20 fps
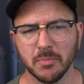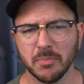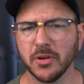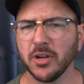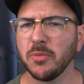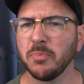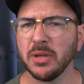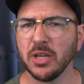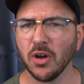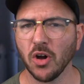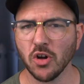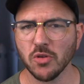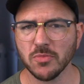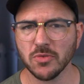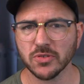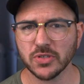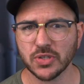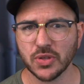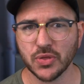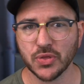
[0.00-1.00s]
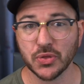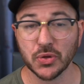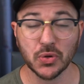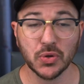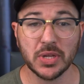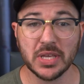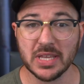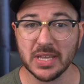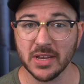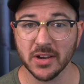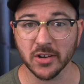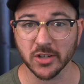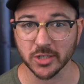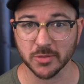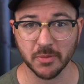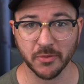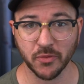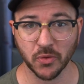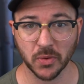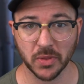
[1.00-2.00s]
But it'd be almost 30 years
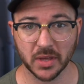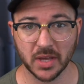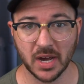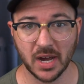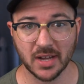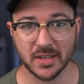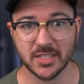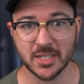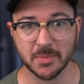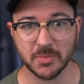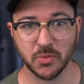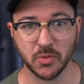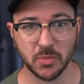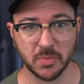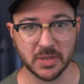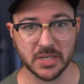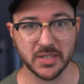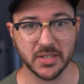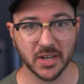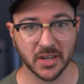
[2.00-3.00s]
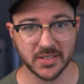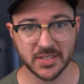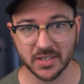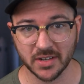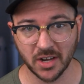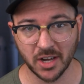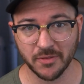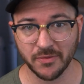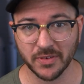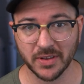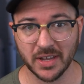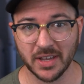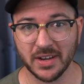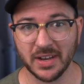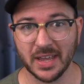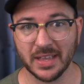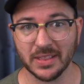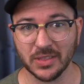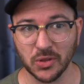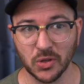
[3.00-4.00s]
before the concept would be dusted off again
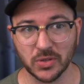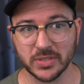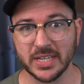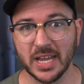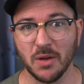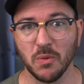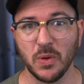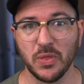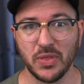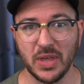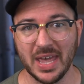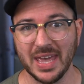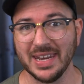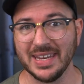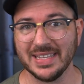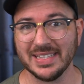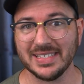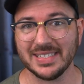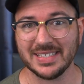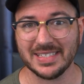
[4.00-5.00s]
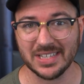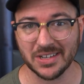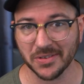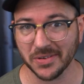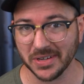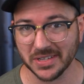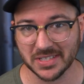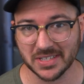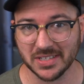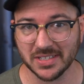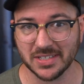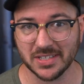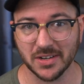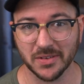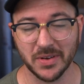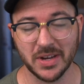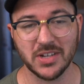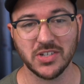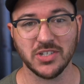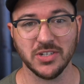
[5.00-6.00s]
and looked at with any serious
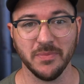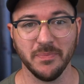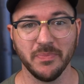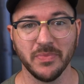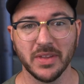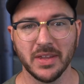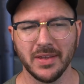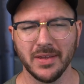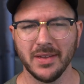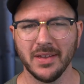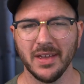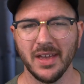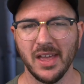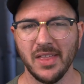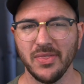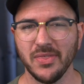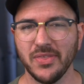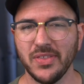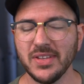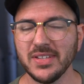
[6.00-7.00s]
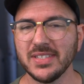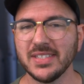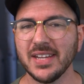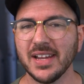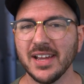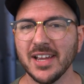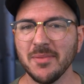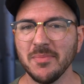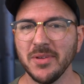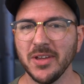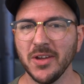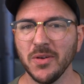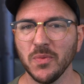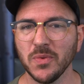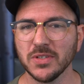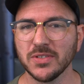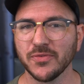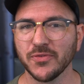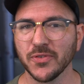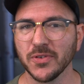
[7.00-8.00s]
consideration. And this time, it
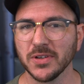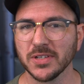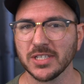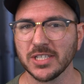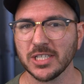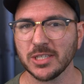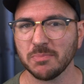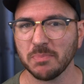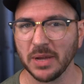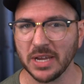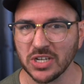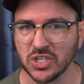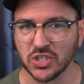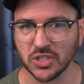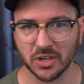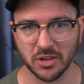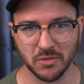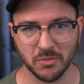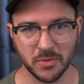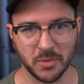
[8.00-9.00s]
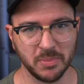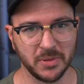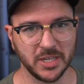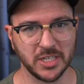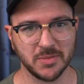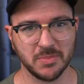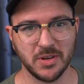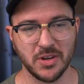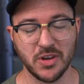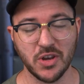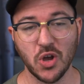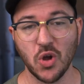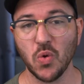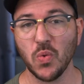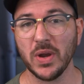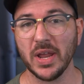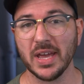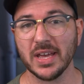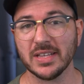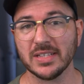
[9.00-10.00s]
was for a space shuttle replacement
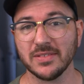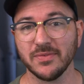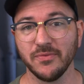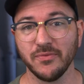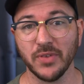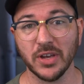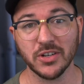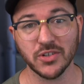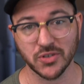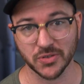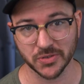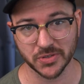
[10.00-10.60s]
known as Venture